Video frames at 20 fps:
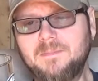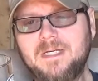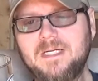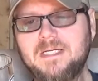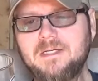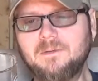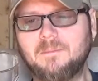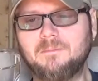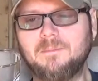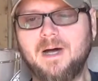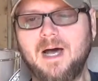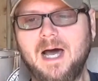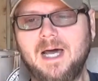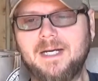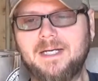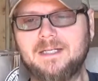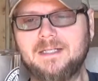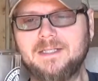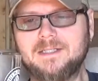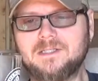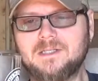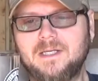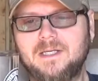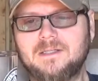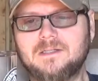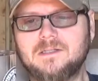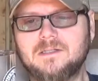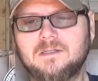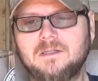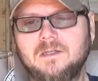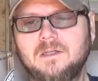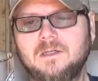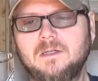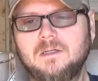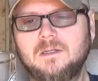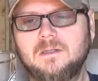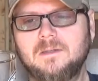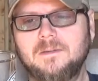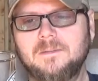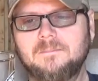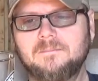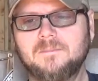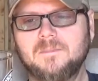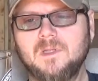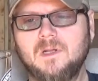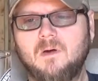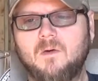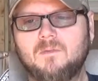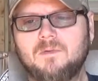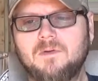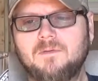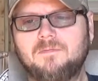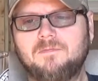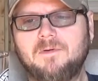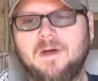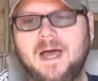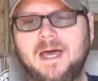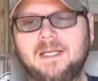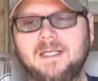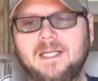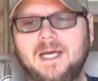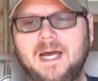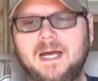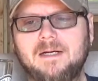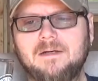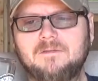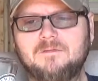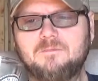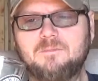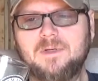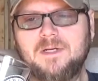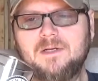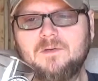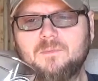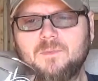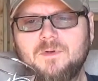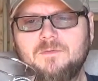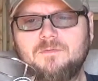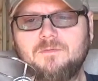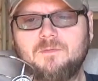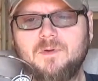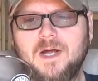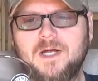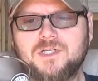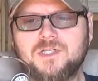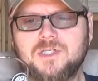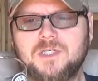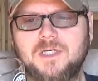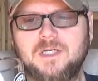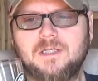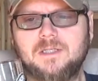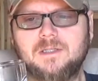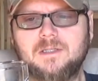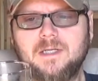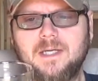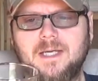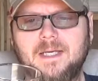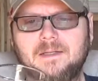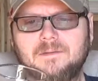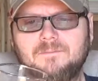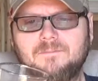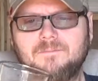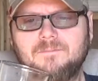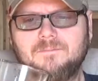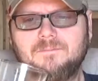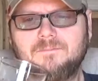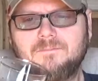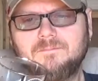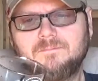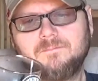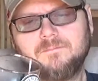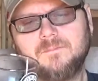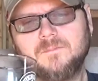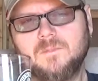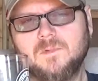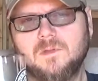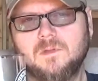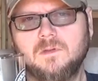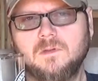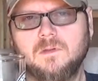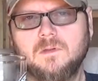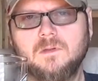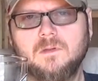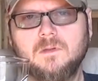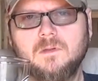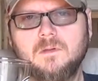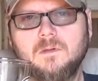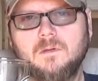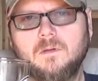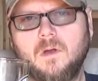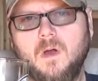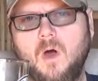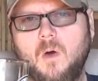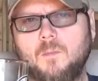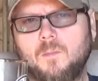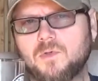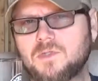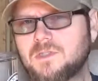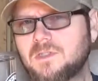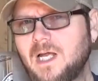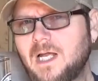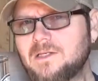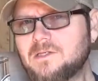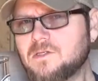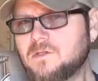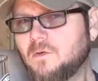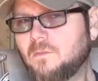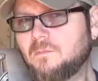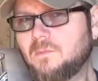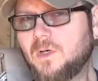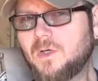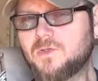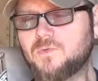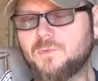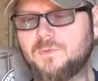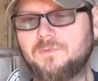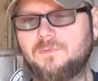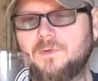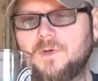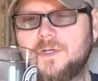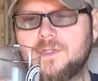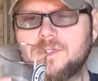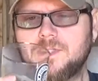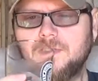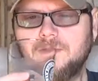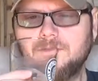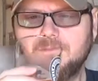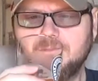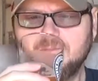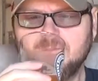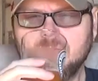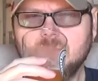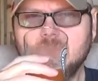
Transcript: a medium bodied. It's on the fine line of being refreshing and almost not so much refreshing.